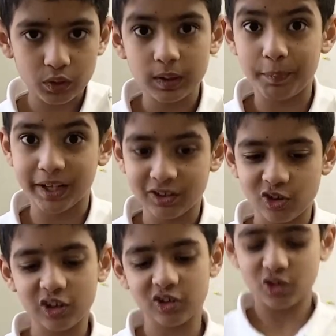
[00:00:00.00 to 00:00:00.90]
the pen
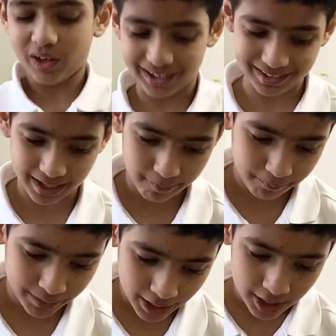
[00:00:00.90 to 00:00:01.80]
starts drawing again.
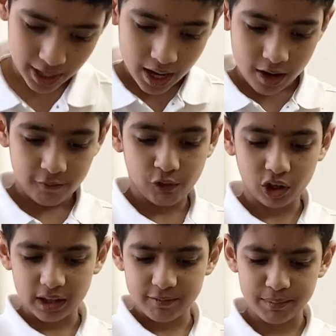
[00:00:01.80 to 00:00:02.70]

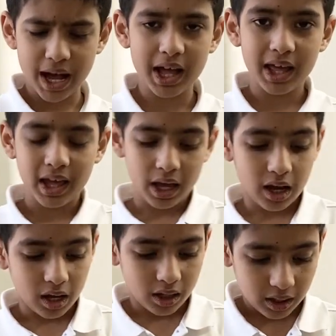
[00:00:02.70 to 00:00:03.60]
Forklift bot,
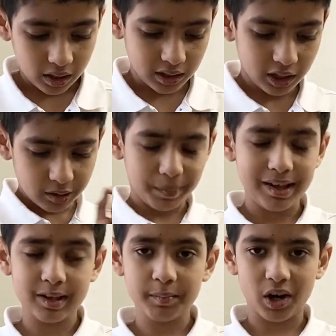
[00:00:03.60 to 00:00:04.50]
another
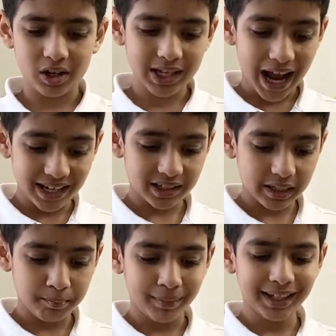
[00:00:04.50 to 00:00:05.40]
plastic part attached,
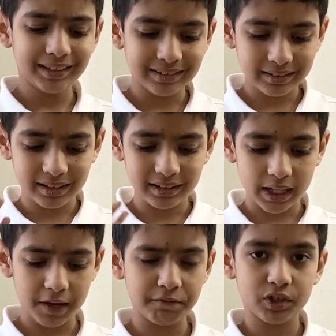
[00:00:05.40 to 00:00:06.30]
it makes the
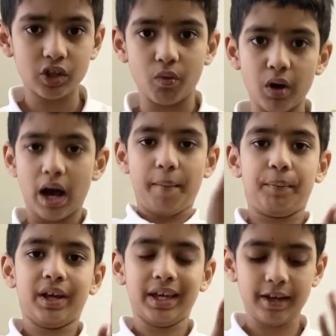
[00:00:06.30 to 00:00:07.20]
lift go
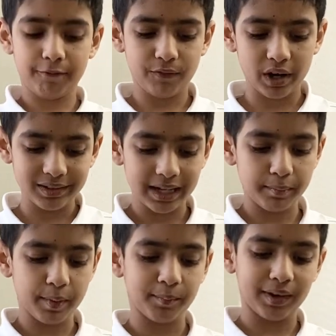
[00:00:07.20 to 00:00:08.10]
up if
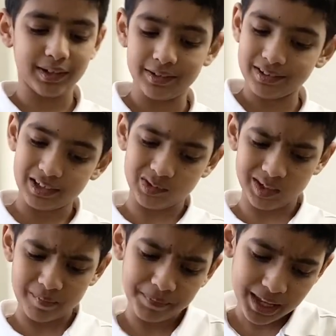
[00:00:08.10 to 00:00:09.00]
assignment button is touching
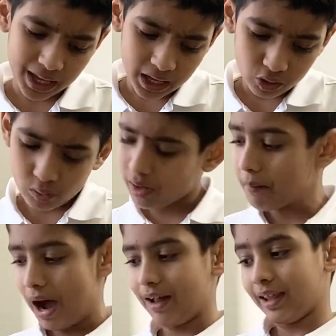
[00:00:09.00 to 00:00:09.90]
it. Throwing
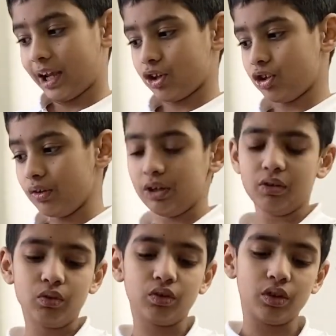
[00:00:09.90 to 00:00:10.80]
bot, like I showed
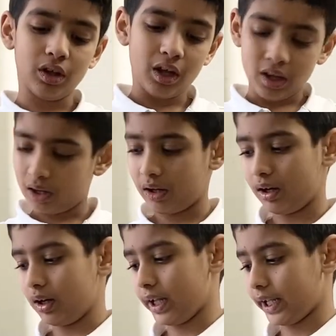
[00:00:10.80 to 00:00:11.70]

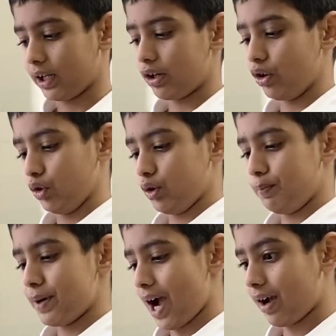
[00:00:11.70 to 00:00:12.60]
you, it goes
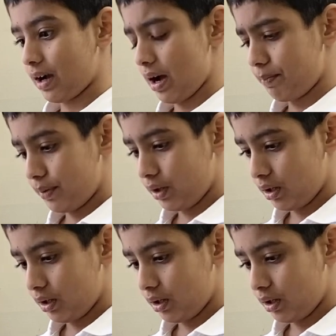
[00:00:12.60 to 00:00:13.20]
back up